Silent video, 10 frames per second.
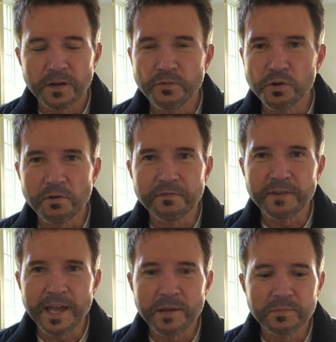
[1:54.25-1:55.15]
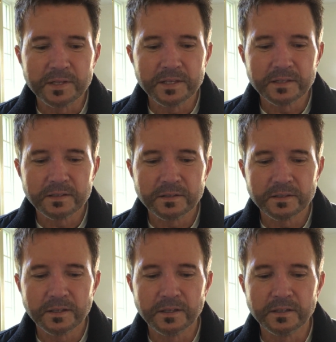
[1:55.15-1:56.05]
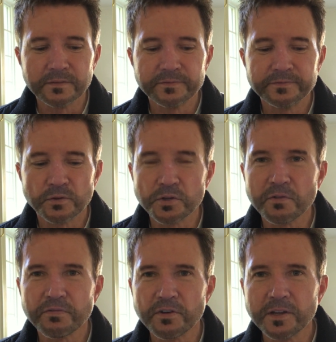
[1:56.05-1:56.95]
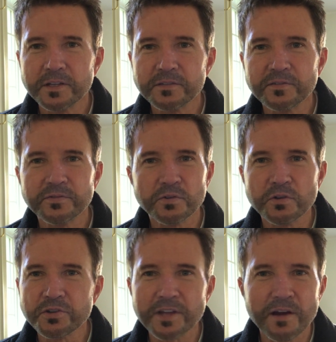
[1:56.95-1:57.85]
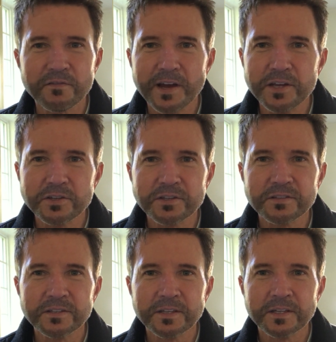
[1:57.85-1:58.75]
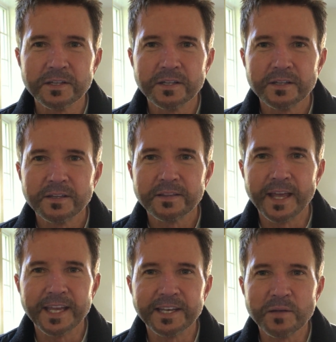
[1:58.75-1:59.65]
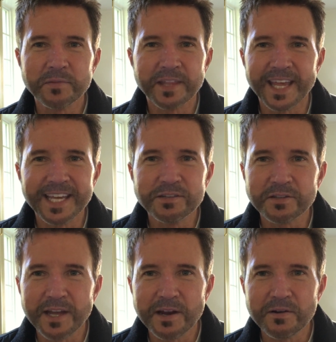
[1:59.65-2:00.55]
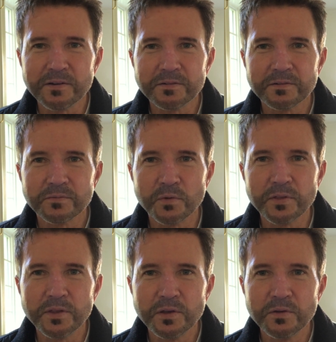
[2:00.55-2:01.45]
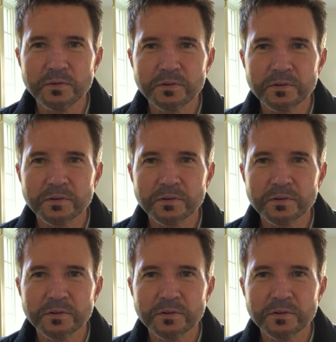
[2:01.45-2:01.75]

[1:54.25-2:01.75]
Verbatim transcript: For your family, uh, for your friends, for your salvation, thanking Him that He's there with you?